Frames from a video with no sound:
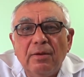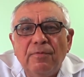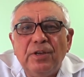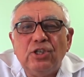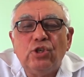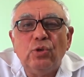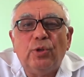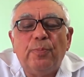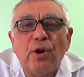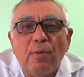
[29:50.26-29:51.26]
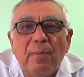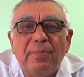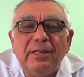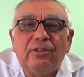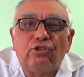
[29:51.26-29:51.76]
we should
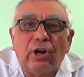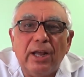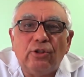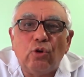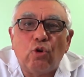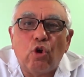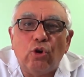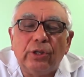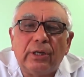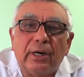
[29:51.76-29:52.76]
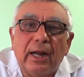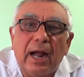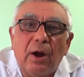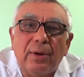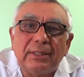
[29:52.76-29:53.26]
probably try to conquer
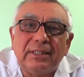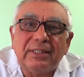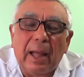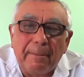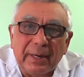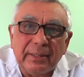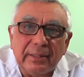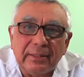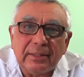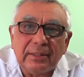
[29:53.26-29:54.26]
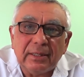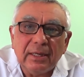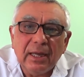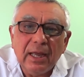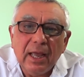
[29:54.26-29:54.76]
our
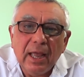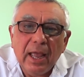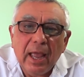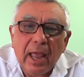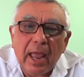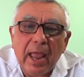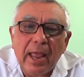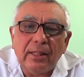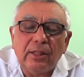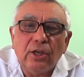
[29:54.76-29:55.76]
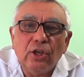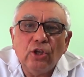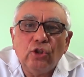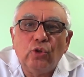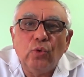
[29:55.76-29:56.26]
stubbornness and
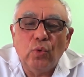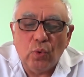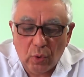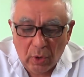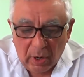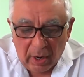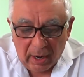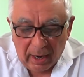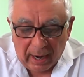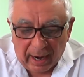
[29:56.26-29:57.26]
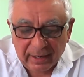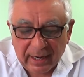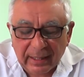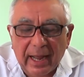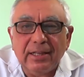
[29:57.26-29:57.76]
to
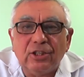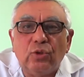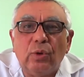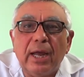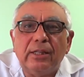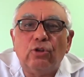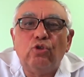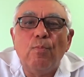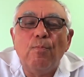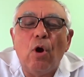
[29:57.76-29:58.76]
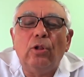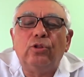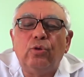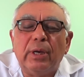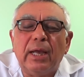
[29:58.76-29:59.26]
organize together, to
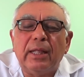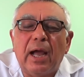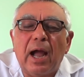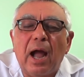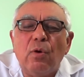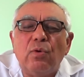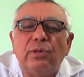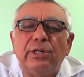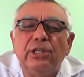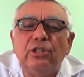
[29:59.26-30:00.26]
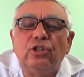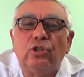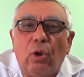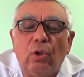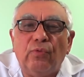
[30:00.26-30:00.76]
mold together our
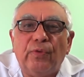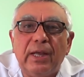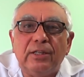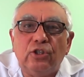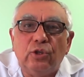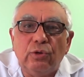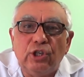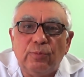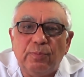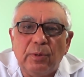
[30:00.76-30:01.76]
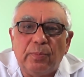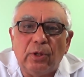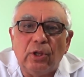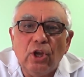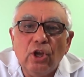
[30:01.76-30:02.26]
resolve as Jewish
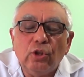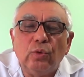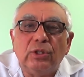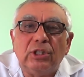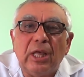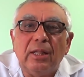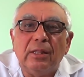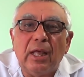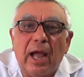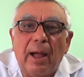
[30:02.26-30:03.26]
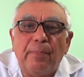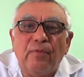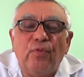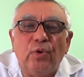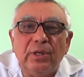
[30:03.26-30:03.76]
people to stand
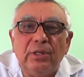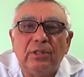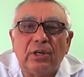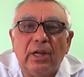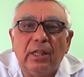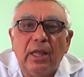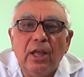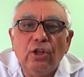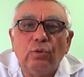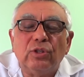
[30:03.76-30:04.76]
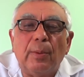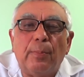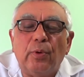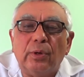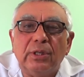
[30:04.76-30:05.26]
up for Israel, to
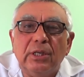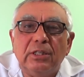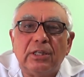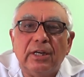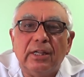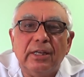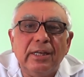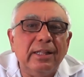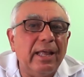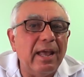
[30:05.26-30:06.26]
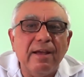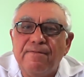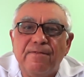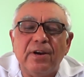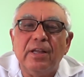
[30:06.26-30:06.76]
support Israel in
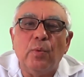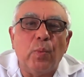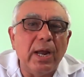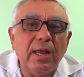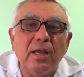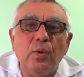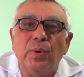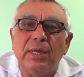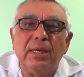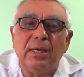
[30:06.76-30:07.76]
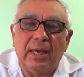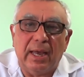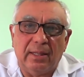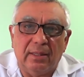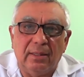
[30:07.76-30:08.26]
every way we
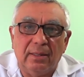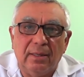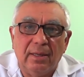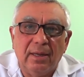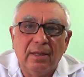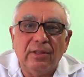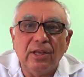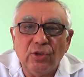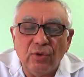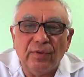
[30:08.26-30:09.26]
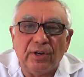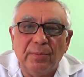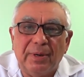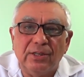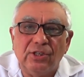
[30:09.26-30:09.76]
Thank you very
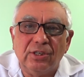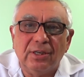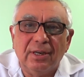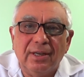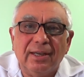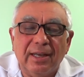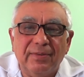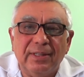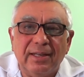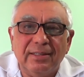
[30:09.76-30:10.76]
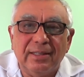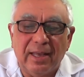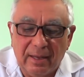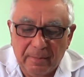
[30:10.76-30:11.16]
much. Have a nice day.